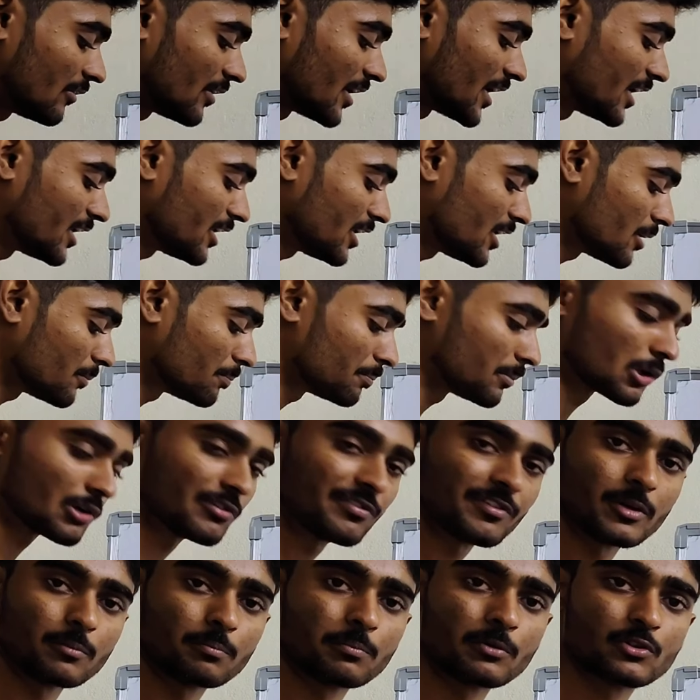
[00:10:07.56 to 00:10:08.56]
have n number
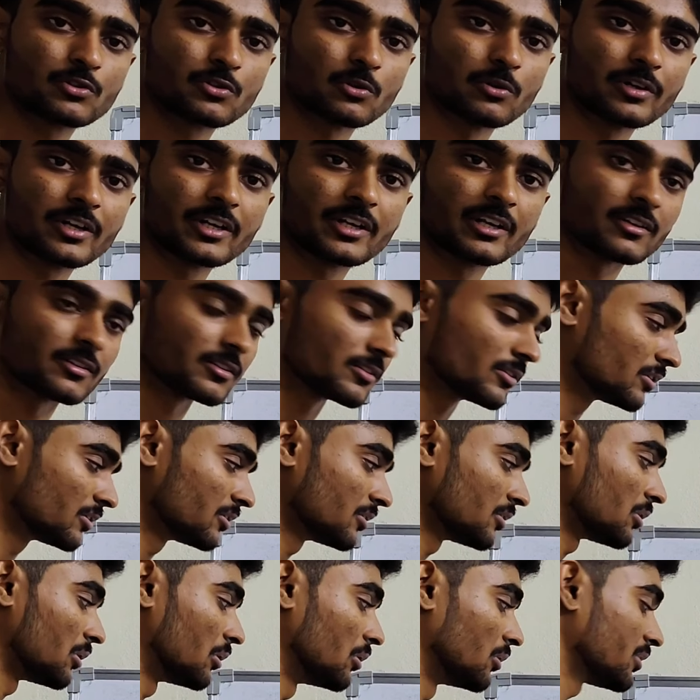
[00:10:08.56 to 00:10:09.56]
of inputs over here.
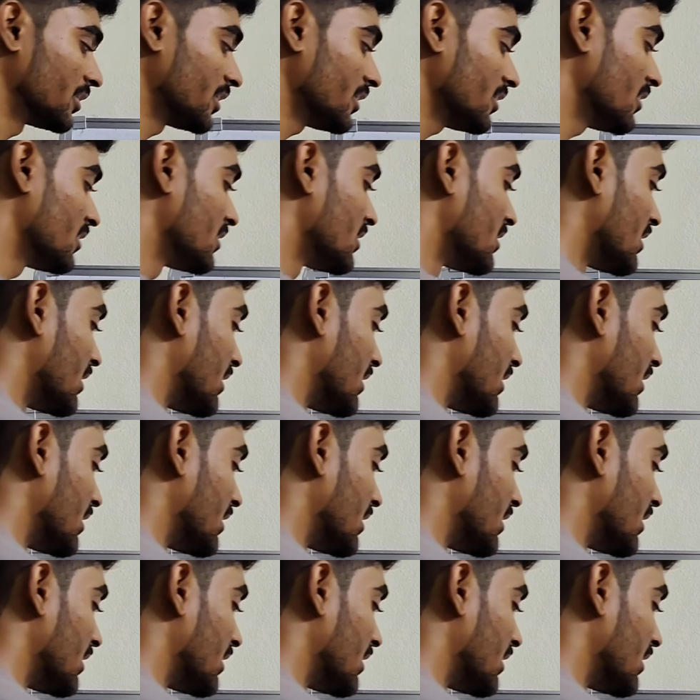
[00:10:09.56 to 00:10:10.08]
Okay,